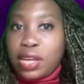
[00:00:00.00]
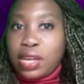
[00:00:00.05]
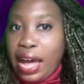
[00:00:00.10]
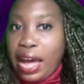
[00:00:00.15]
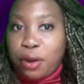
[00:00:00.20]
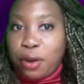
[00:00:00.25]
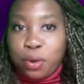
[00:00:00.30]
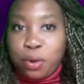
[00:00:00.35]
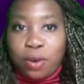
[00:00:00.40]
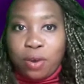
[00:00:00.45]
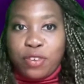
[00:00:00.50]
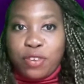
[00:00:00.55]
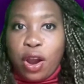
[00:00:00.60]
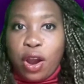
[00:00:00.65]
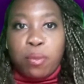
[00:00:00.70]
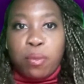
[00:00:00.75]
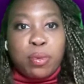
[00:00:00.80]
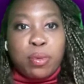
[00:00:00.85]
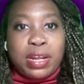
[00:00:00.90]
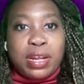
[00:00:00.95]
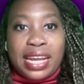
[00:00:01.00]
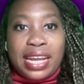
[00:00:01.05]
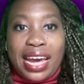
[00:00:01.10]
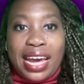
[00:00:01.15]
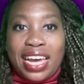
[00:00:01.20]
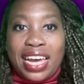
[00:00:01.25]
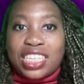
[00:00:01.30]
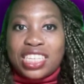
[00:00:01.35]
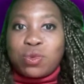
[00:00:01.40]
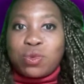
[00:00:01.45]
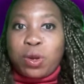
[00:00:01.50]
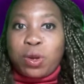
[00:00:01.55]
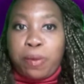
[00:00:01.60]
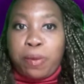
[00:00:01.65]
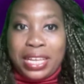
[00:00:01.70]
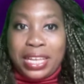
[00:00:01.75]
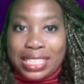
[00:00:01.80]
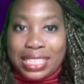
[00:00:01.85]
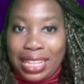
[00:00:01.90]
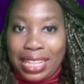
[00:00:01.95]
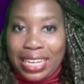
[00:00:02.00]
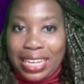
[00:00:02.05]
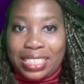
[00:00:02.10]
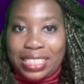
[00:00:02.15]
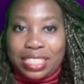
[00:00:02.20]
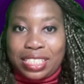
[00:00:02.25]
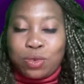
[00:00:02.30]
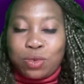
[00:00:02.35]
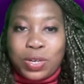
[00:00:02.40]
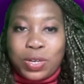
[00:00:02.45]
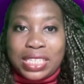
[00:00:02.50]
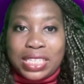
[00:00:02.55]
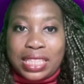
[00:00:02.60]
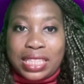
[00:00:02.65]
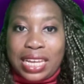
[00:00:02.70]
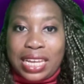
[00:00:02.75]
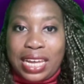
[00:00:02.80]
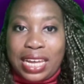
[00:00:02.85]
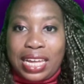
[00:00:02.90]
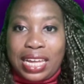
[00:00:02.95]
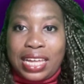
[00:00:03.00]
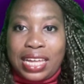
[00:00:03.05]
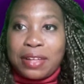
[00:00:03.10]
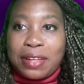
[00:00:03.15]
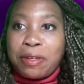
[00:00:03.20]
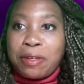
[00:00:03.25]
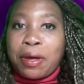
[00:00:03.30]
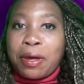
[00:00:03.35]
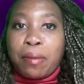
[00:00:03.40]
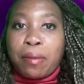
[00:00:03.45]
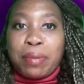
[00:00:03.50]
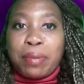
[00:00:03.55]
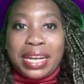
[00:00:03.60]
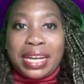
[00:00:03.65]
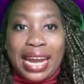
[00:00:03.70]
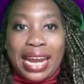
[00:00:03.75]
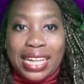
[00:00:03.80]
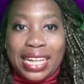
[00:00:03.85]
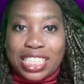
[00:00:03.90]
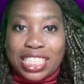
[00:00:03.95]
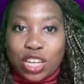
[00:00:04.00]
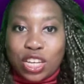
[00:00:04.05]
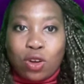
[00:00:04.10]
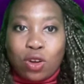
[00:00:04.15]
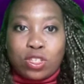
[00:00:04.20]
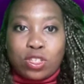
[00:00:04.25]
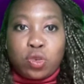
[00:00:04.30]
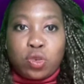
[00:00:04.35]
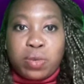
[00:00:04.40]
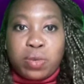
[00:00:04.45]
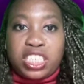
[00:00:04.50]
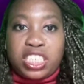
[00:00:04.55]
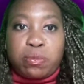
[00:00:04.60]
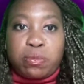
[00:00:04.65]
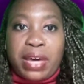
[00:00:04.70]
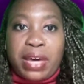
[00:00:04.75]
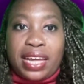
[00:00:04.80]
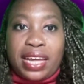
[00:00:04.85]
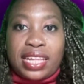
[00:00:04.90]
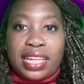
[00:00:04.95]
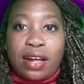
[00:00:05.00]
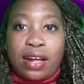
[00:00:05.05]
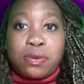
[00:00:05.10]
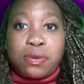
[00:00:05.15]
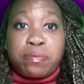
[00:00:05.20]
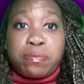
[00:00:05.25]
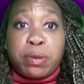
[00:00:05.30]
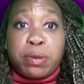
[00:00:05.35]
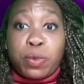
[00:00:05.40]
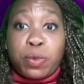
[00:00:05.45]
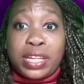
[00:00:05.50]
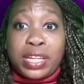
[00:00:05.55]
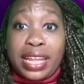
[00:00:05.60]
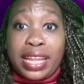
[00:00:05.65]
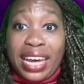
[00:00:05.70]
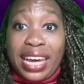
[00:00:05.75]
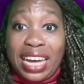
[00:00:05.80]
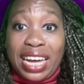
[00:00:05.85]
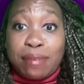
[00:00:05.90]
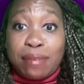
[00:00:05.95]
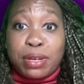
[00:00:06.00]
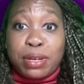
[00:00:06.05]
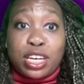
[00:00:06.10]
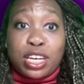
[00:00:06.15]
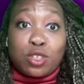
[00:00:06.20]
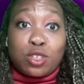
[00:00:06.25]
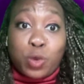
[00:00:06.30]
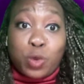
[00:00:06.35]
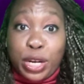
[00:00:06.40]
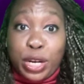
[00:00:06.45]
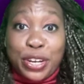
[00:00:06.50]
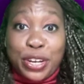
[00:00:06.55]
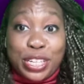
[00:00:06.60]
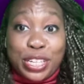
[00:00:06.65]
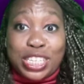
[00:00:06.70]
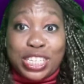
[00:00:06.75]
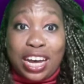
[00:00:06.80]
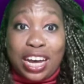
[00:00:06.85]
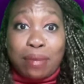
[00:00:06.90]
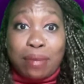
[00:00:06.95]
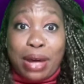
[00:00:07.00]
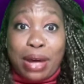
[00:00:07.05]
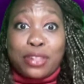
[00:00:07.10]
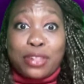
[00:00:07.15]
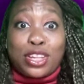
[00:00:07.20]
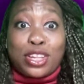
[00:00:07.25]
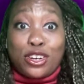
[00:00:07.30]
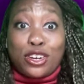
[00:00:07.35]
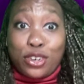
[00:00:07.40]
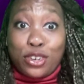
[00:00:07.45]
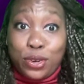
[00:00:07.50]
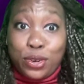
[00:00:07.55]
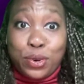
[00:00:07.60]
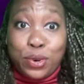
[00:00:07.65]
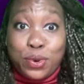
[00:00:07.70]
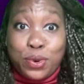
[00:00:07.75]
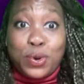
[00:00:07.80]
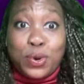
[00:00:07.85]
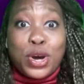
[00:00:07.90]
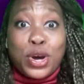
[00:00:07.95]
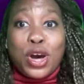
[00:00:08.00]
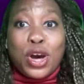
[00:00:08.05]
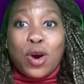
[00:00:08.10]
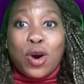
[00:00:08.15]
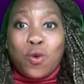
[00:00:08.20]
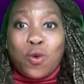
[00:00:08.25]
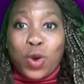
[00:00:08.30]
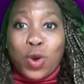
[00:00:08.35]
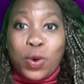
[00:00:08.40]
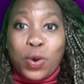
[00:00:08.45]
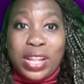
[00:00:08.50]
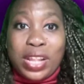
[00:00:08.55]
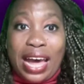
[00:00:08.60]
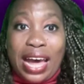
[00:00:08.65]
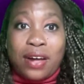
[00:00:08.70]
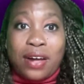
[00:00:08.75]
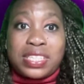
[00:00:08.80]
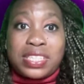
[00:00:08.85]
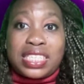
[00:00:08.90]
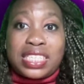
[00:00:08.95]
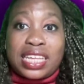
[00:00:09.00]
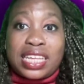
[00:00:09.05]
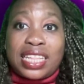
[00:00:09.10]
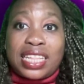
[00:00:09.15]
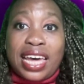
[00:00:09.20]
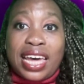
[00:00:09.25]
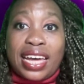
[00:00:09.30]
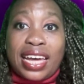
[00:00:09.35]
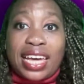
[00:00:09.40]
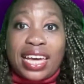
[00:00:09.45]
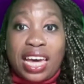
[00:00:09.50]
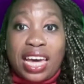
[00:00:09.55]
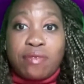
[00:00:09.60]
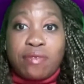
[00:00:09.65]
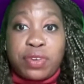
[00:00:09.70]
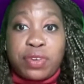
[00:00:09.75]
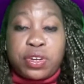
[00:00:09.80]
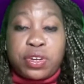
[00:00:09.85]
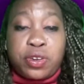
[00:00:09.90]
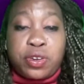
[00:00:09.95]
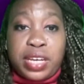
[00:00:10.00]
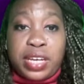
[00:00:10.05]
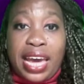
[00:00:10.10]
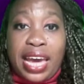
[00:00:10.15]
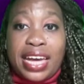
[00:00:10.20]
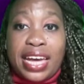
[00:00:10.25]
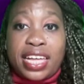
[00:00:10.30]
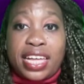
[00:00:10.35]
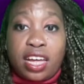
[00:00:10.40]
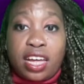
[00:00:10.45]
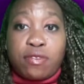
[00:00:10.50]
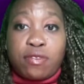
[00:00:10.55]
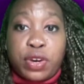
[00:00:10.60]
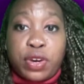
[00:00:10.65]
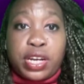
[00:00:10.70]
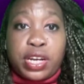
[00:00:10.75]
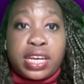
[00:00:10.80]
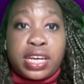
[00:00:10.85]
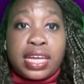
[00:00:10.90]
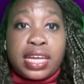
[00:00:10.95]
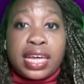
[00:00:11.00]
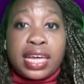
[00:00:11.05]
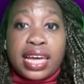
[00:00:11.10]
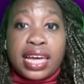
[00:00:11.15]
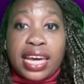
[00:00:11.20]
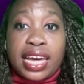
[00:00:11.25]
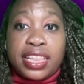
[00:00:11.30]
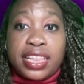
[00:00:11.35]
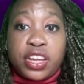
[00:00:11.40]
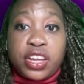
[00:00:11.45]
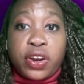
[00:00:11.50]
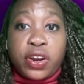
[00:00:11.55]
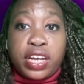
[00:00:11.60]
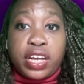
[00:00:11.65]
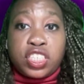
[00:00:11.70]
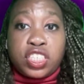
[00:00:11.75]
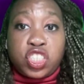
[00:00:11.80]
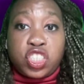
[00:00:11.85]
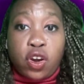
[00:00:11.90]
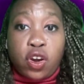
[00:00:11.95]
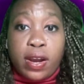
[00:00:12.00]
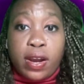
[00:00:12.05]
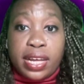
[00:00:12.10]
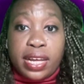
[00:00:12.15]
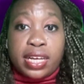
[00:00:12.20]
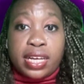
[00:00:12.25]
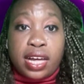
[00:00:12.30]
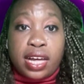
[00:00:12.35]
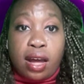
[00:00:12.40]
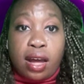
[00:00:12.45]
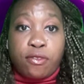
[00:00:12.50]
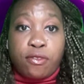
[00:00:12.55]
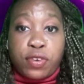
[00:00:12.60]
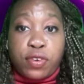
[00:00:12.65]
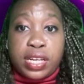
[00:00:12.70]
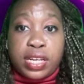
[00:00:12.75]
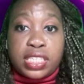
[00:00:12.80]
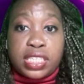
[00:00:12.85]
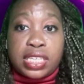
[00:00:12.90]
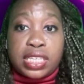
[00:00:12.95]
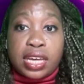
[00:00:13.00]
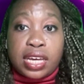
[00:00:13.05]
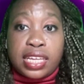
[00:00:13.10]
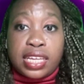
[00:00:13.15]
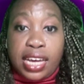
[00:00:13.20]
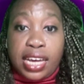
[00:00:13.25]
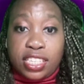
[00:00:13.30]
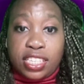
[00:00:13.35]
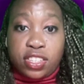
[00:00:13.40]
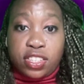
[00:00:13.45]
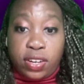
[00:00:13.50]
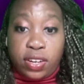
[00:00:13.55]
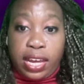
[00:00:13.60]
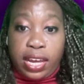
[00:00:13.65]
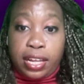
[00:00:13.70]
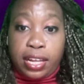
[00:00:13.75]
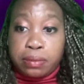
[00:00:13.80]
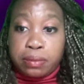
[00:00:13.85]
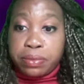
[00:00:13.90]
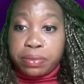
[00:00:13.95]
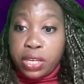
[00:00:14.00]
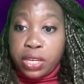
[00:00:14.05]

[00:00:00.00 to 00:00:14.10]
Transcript: I don't know if y'all remember the days where the pixelation was a thing, but not to go too much back down memory lane, because we're here to talk about the new rollouts that Canva Create covered in their Uncharted conference yesterday.